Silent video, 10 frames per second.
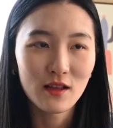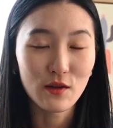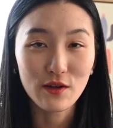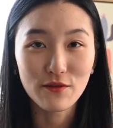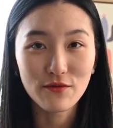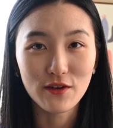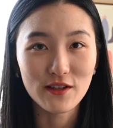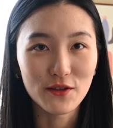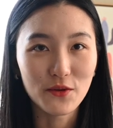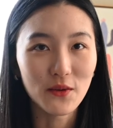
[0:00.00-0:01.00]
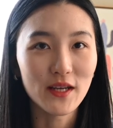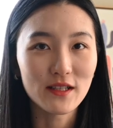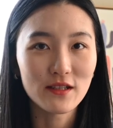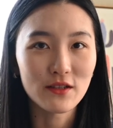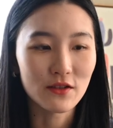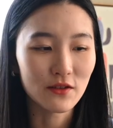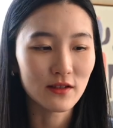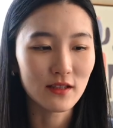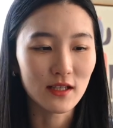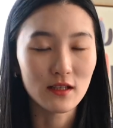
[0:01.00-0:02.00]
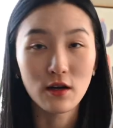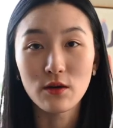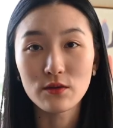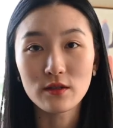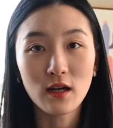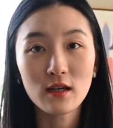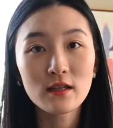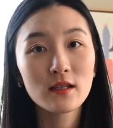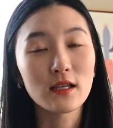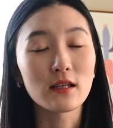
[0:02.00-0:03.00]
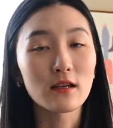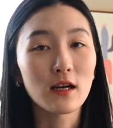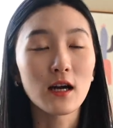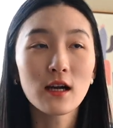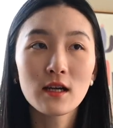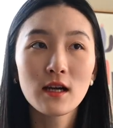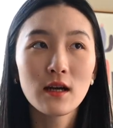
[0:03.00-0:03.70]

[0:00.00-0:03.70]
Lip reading: looking for a new way to knit the whole sock in the car